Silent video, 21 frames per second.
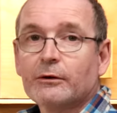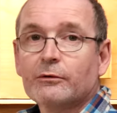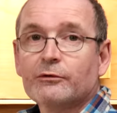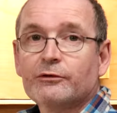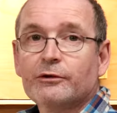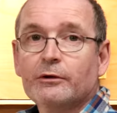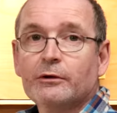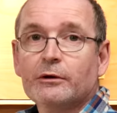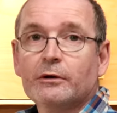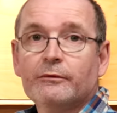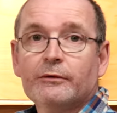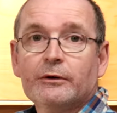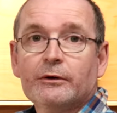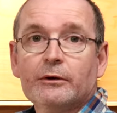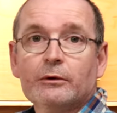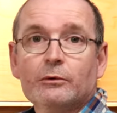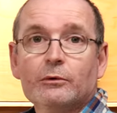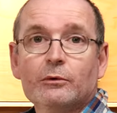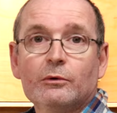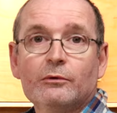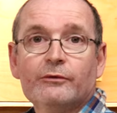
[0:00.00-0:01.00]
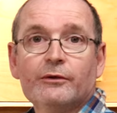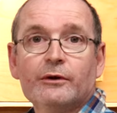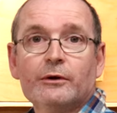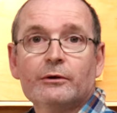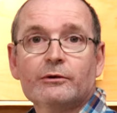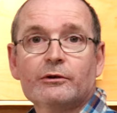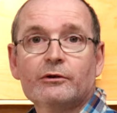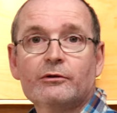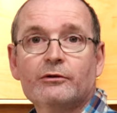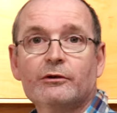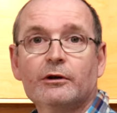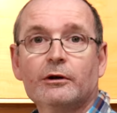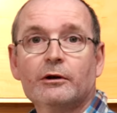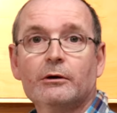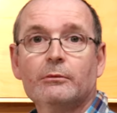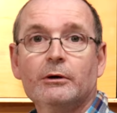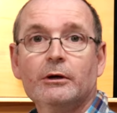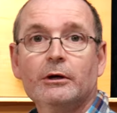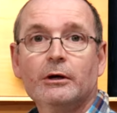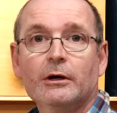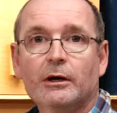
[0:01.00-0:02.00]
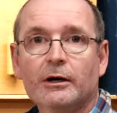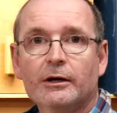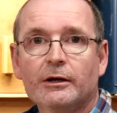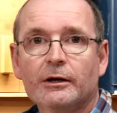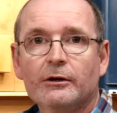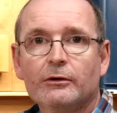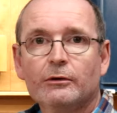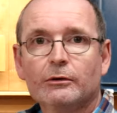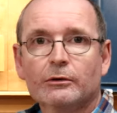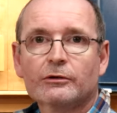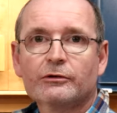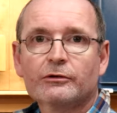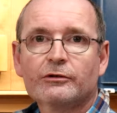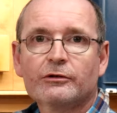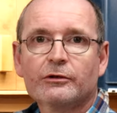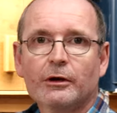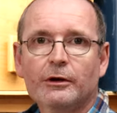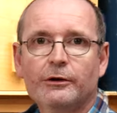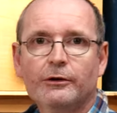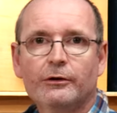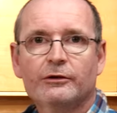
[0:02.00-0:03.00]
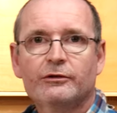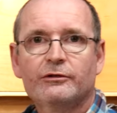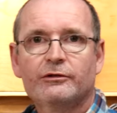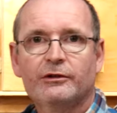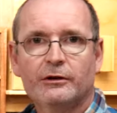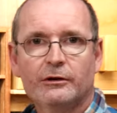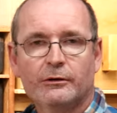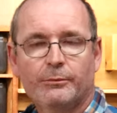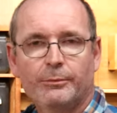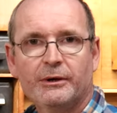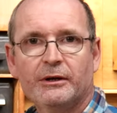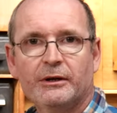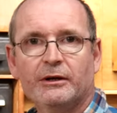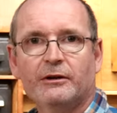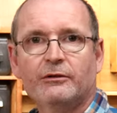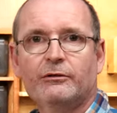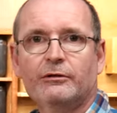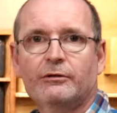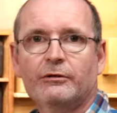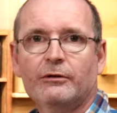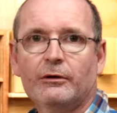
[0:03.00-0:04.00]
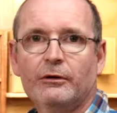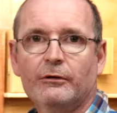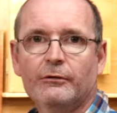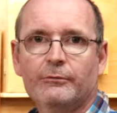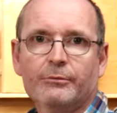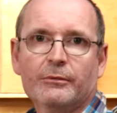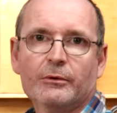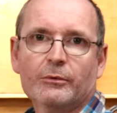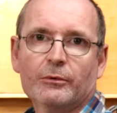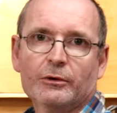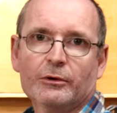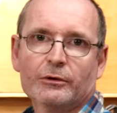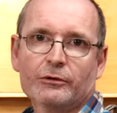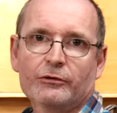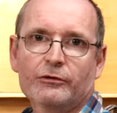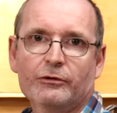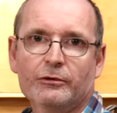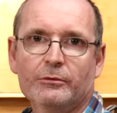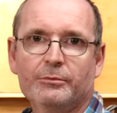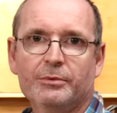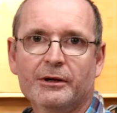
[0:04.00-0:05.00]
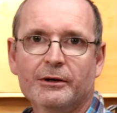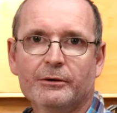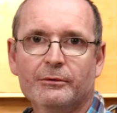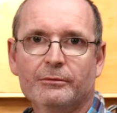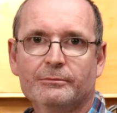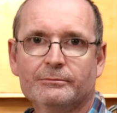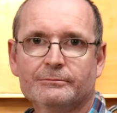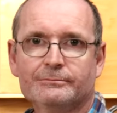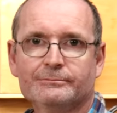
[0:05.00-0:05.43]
outside of it, all varnished up, and it looks a nice centerpiece of my workshop now.